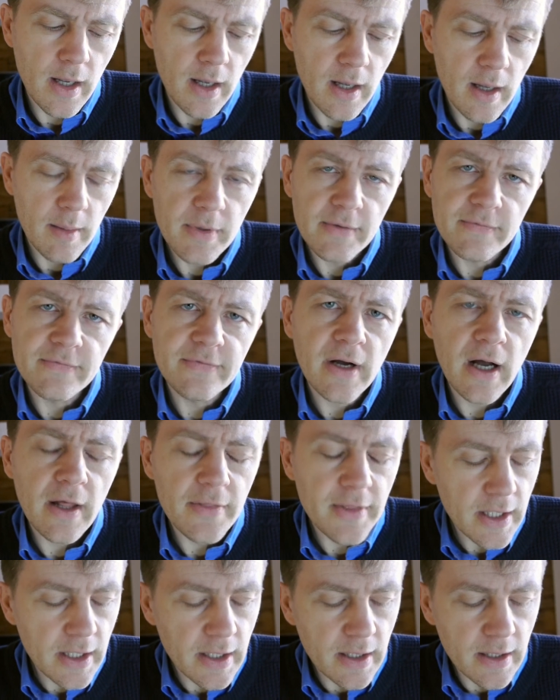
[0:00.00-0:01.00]
But
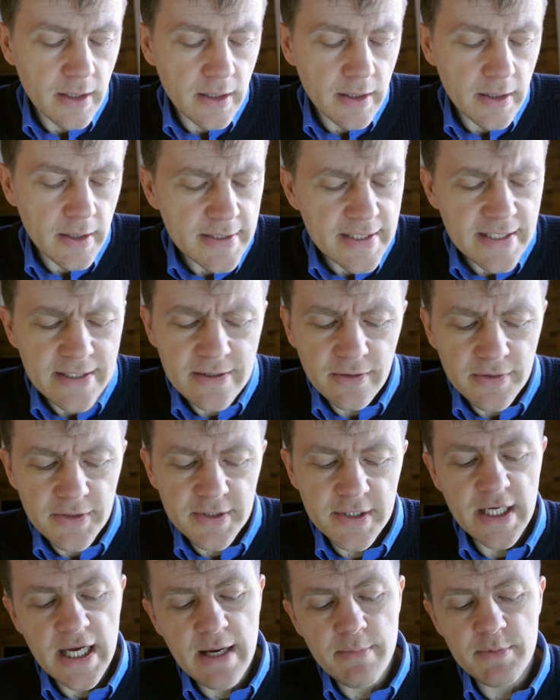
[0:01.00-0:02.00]
father did not
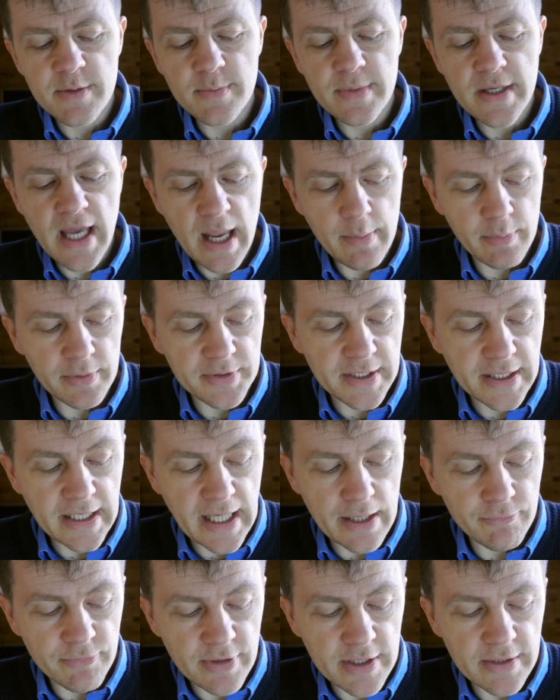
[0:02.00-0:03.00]
seem to be able to
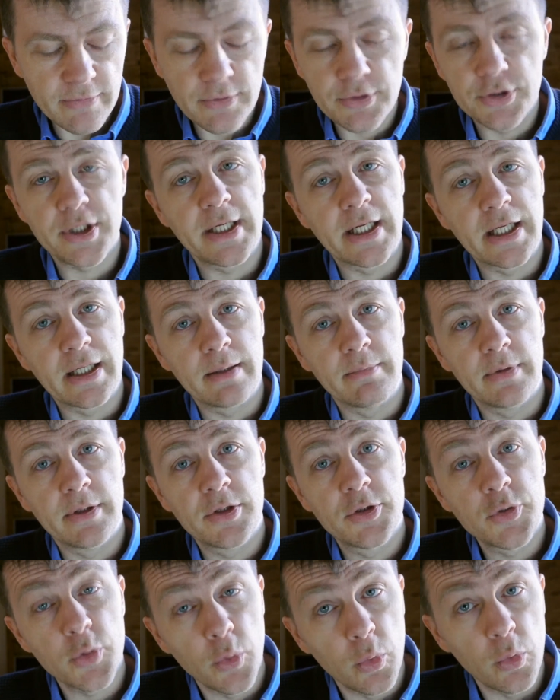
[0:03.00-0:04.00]
get rid of the gentlemen
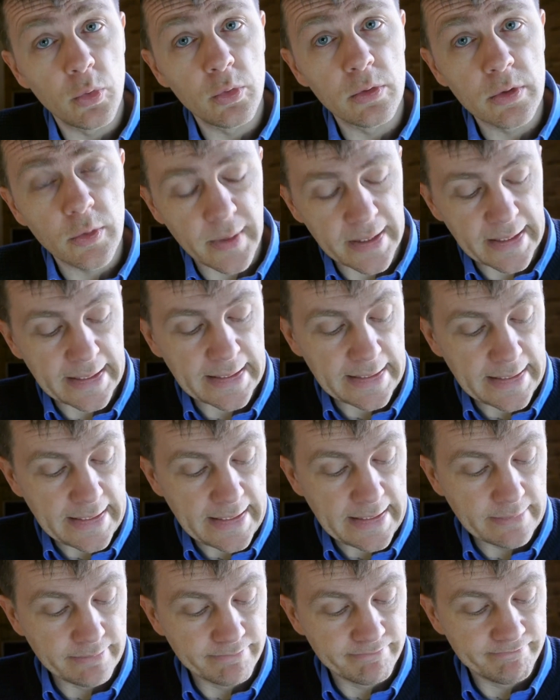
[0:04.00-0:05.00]
at all
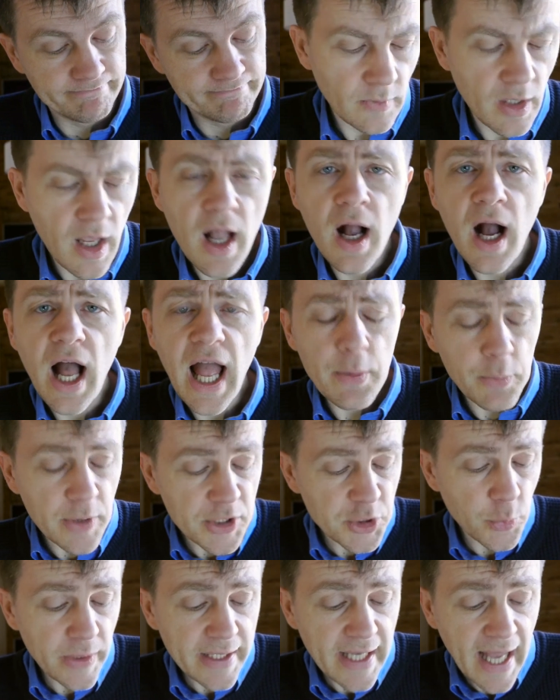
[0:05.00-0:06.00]
quickly. "I
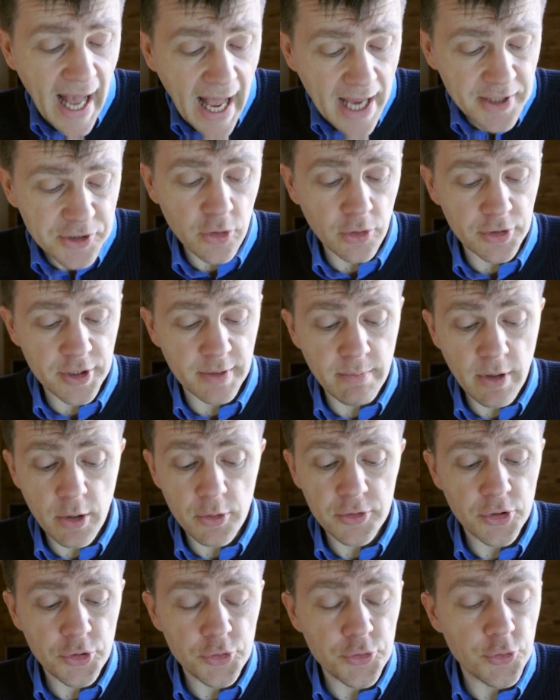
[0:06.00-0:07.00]
wish we had got a
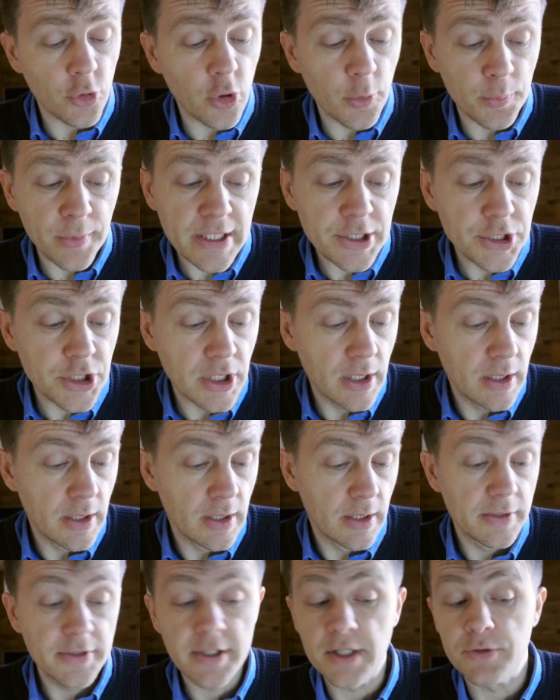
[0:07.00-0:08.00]
moat and drawbridge,"
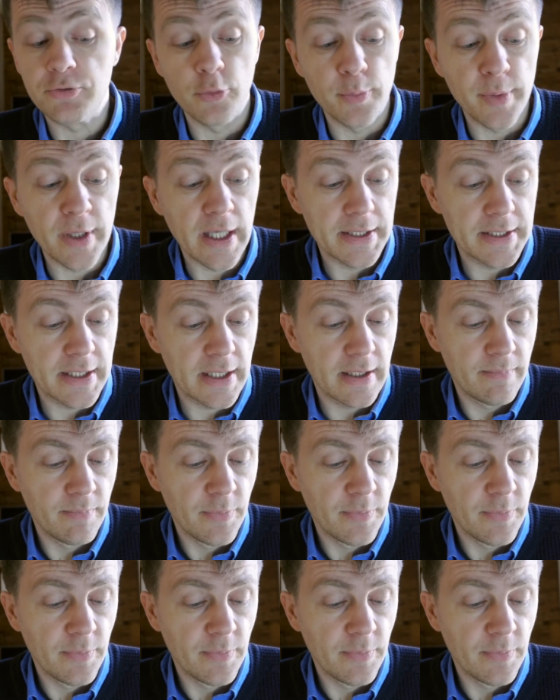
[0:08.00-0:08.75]
said Roberta.